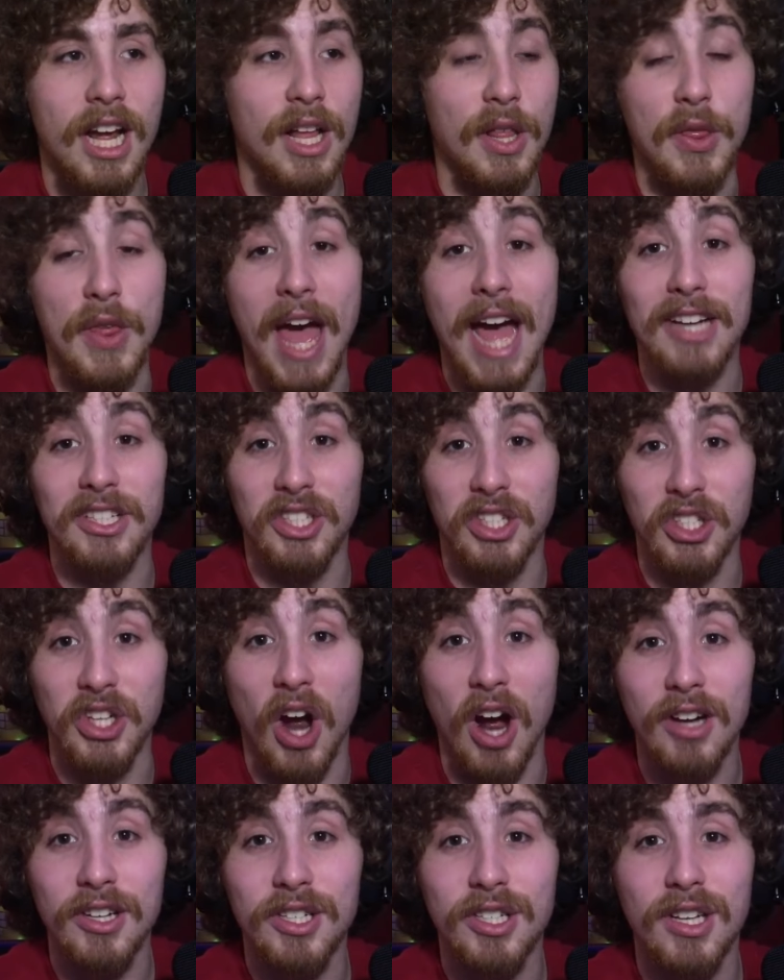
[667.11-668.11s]
that
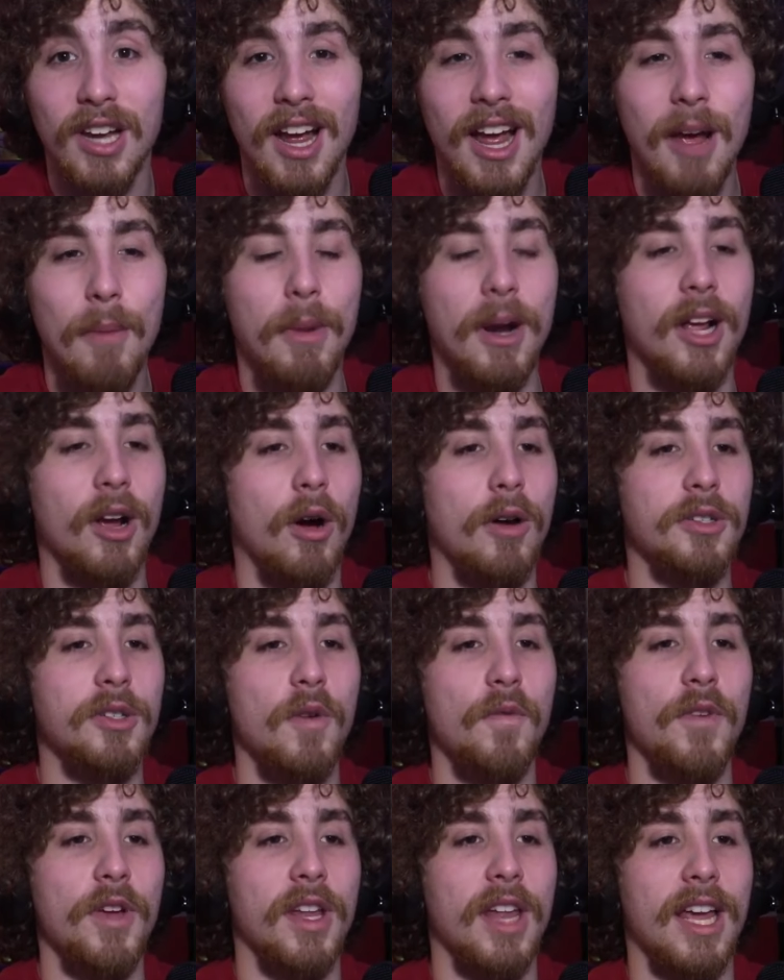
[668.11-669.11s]
sucks. But I
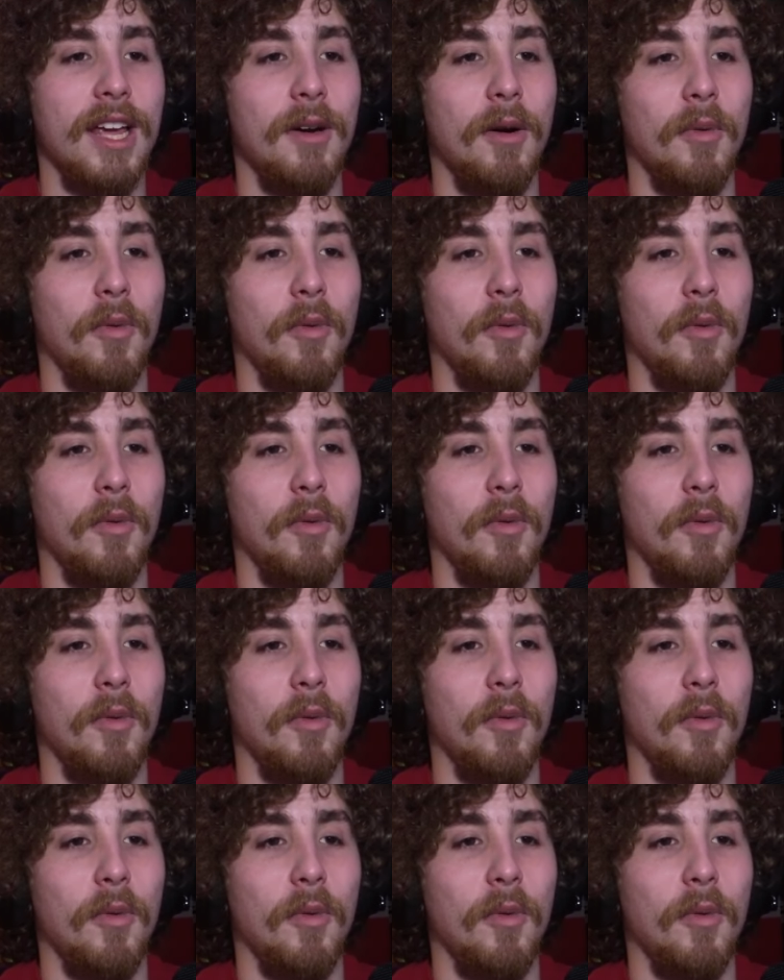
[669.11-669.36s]
also feel like,